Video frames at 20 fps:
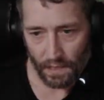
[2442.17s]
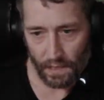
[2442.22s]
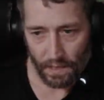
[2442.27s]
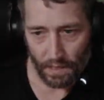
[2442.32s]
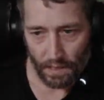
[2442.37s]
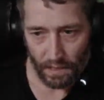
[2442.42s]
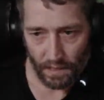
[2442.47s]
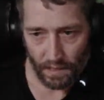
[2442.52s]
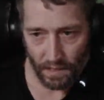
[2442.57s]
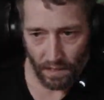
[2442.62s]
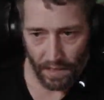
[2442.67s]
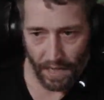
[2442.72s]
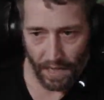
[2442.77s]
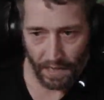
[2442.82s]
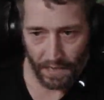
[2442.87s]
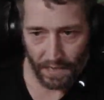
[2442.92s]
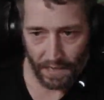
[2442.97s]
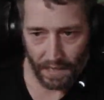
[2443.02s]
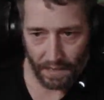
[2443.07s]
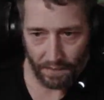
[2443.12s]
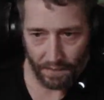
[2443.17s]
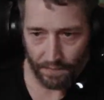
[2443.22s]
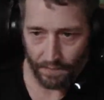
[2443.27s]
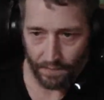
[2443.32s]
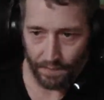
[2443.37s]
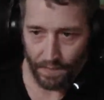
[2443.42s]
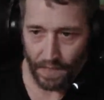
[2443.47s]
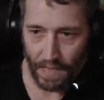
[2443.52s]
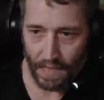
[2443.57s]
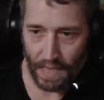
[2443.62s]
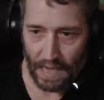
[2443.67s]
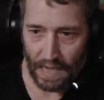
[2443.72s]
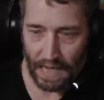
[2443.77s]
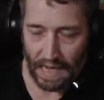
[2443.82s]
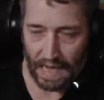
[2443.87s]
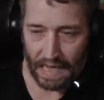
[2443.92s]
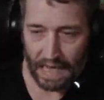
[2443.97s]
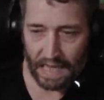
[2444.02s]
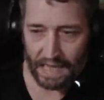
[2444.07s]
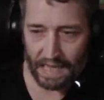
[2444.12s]
So this
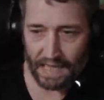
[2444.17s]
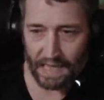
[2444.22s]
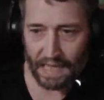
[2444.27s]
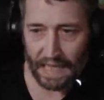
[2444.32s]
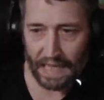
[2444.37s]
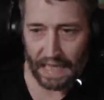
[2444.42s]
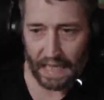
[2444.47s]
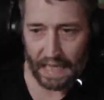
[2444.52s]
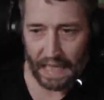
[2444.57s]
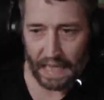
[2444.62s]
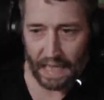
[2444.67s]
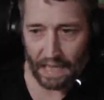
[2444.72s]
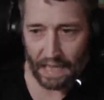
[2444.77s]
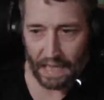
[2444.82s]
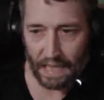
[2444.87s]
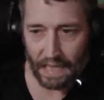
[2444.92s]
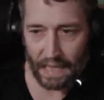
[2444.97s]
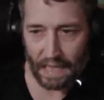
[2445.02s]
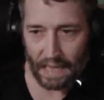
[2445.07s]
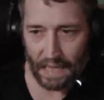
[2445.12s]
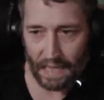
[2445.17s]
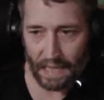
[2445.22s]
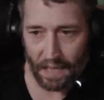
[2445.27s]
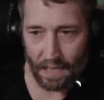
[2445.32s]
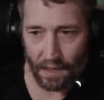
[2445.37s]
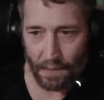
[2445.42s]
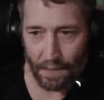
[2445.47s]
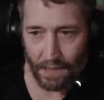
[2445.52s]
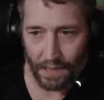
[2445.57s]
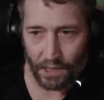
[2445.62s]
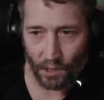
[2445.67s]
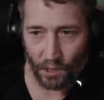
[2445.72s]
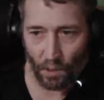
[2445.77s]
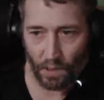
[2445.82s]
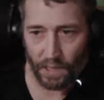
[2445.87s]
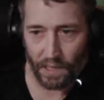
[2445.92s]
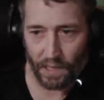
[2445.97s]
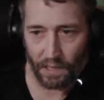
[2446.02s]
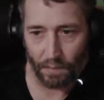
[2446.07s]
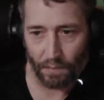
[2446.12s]
is like the best storage
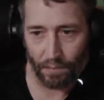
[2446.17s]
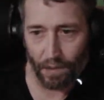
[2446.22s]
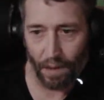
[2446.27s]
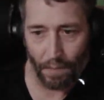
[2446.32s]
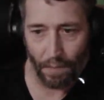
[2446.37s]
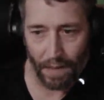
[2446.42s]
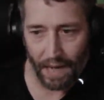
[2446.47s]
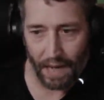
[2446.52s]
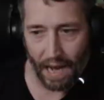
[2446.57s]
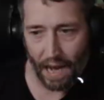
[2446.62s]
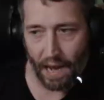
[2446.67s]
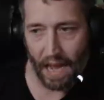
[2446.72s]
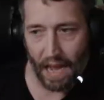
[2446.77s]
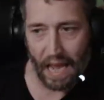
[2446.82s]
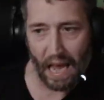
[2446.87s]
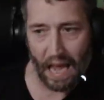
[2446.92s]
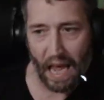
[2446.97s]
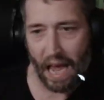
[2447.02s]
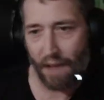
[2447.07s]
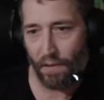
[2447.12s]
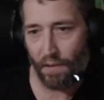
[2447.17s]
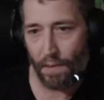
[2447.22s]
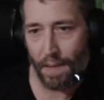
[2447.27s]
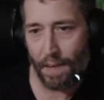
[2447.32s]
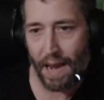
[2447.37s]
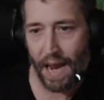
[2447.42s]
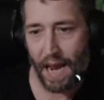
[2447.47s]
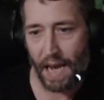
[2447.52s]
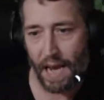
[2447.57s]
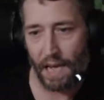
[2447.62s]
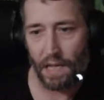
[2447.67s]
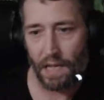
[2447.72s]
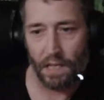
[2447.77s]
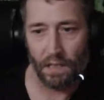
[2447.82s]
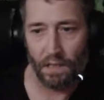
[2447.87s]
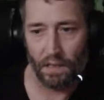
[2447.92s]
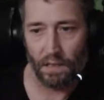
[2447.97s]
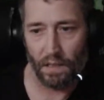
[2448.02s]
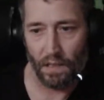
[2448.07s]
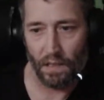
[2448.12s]
system probably I ever made.
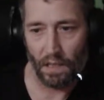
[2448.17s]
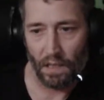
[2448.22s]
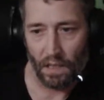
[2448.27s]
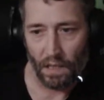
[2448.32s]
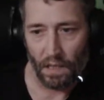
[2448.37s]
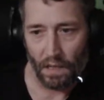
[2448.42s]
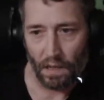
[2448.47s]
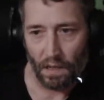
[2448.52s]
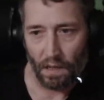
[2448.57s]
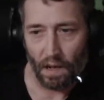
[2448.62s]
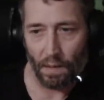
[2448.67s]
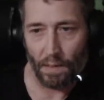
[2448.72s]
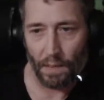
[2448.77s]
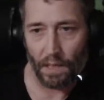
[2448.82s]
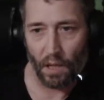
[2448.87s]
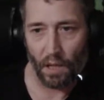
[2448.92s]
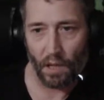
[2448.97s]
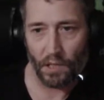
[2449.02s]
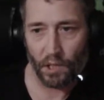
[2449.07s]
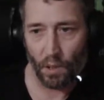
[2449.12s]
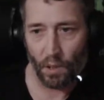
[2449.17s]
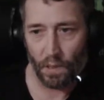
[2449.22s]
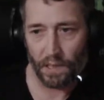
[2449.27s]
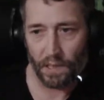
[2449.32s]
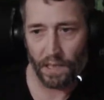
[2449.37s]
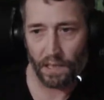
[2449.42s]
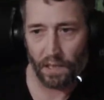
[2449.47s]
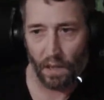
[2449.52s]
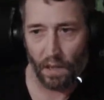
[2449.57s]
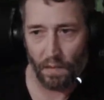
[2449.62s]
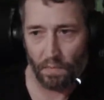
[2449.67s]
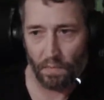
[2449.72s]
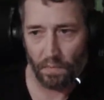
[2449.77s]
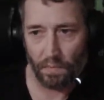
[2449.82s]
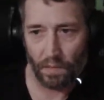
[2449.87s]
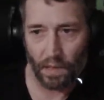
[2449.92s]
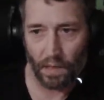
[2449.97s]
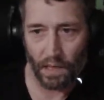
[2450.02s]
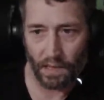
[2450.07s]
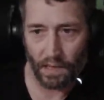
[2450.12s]
A large storage system
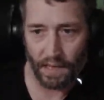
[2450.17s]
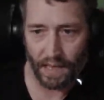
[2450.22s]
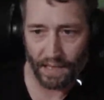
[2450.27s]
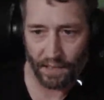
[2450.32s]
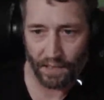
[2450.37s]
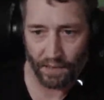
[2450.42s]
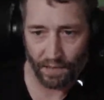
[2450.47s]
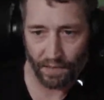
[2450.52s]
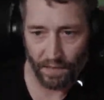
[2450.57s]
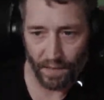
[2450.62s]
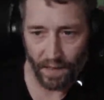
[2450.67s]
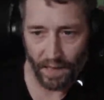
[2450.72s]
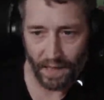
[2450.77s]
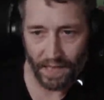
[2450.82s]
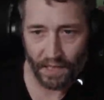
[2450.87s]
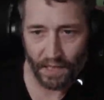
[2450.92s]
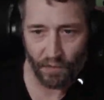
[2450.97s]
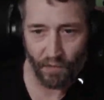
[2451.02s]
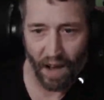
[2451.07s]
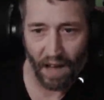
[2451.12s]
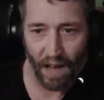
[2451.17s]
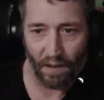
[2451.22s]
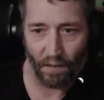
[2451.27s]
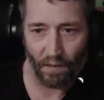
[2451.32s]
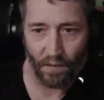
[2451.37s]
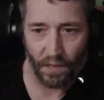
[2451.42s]
because it's throttled.